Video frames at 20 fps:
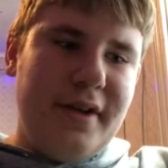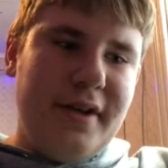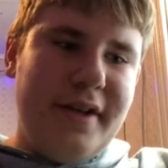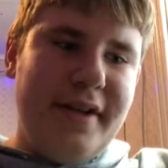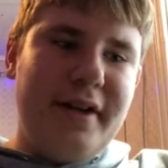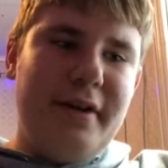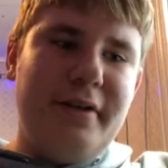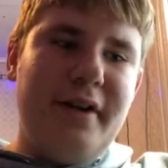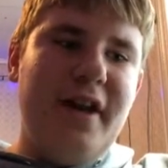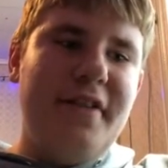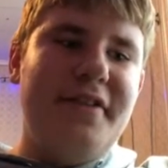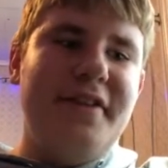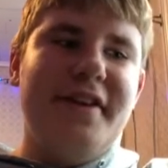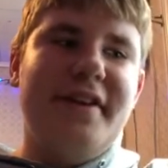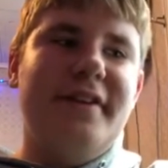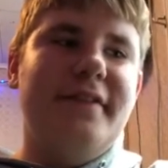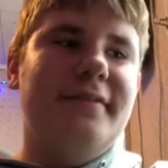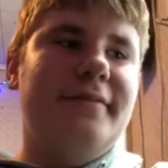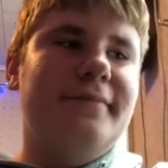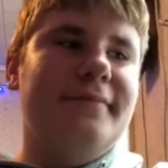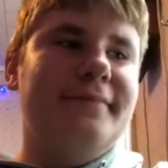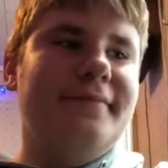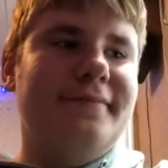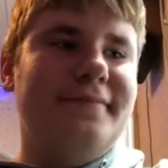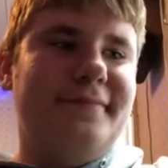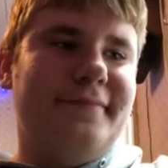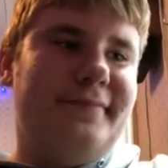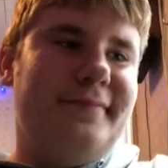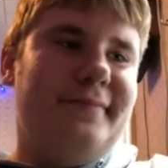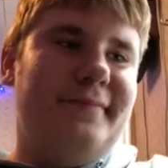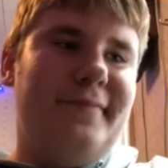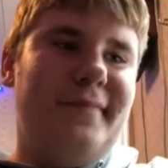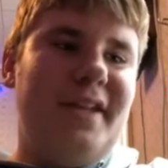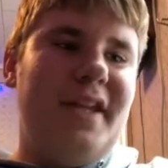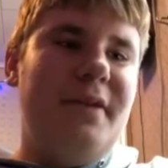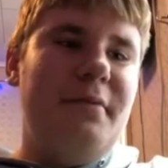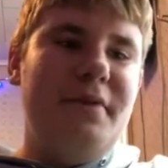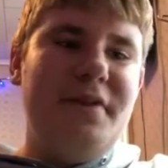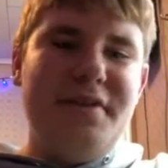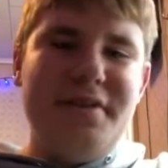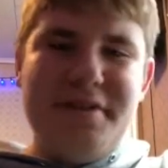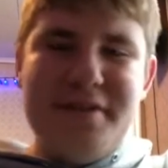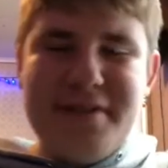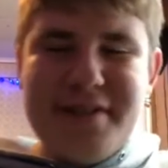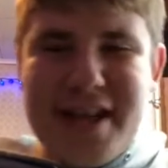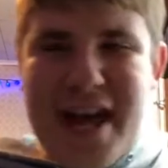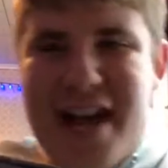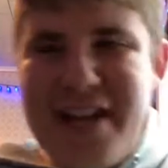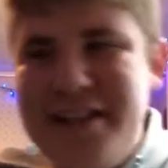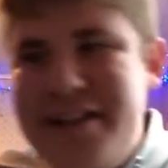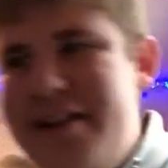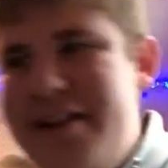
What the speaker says: You know, nothing. It was a sad